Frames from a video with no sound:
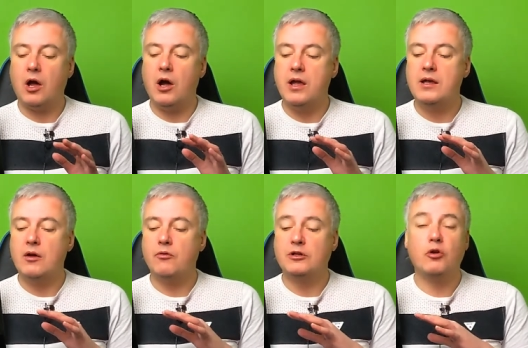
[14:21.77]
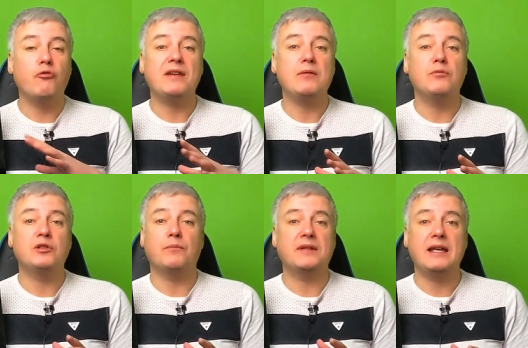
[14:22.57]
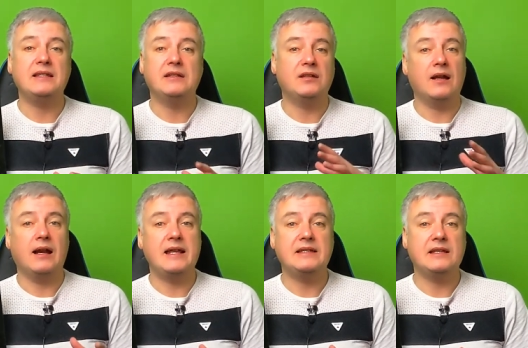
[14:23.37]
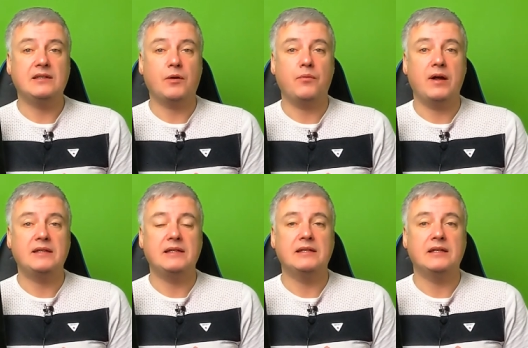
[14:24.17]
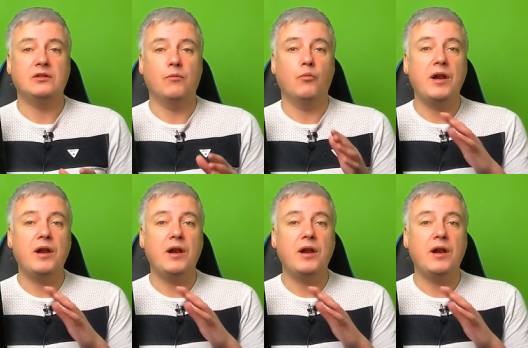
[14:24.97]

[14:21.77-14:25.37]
I had already was updated to the latest operating system.